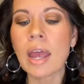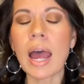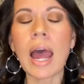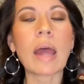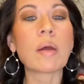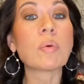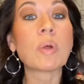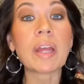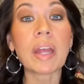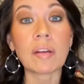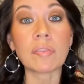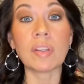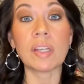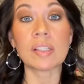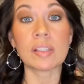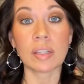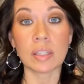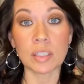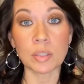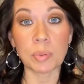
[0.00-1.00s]
I will have these
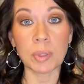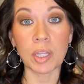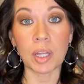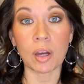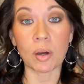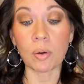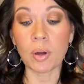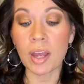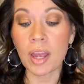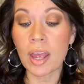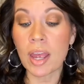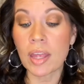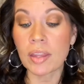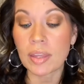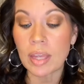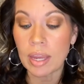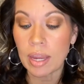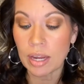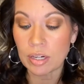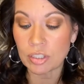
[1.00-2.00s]
linked below.
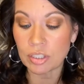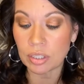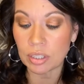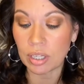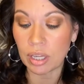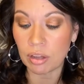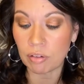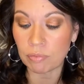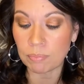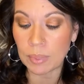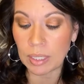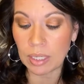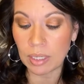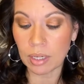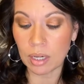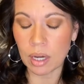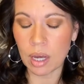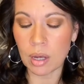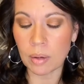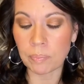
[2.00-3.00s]
They actually gave me
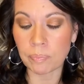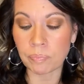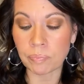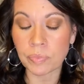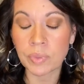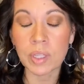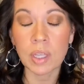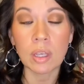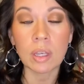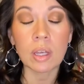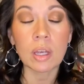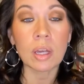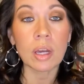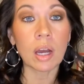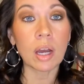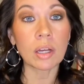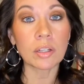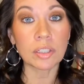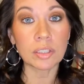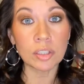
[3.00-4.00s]
a
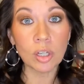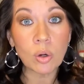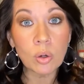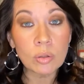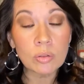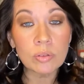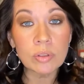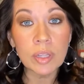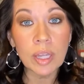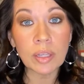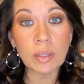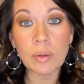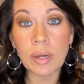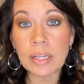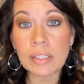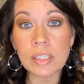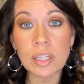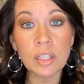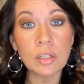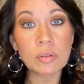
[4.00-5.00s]
code that you
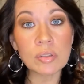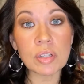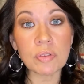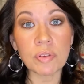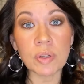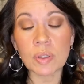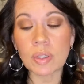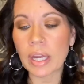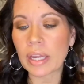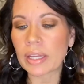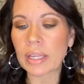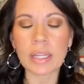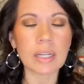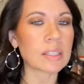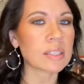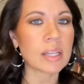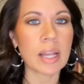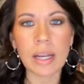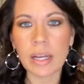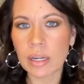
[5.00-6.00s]
guys can use if you'd like. It
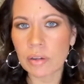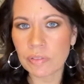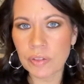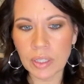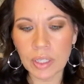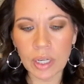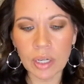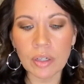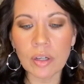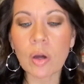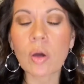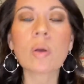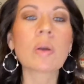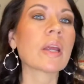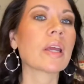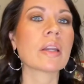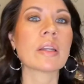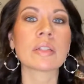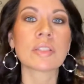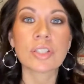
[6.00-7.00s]
is not an affiliate code.
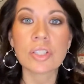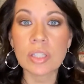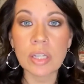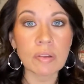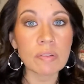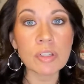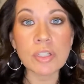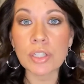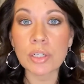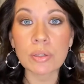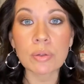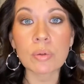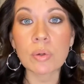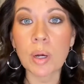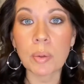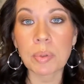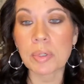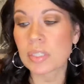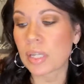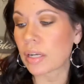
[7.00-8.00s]
It just gives you
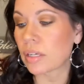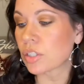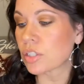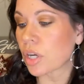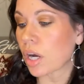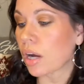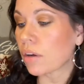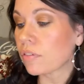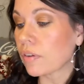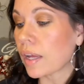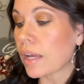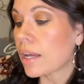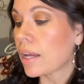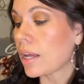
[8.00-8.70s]
a percentage off.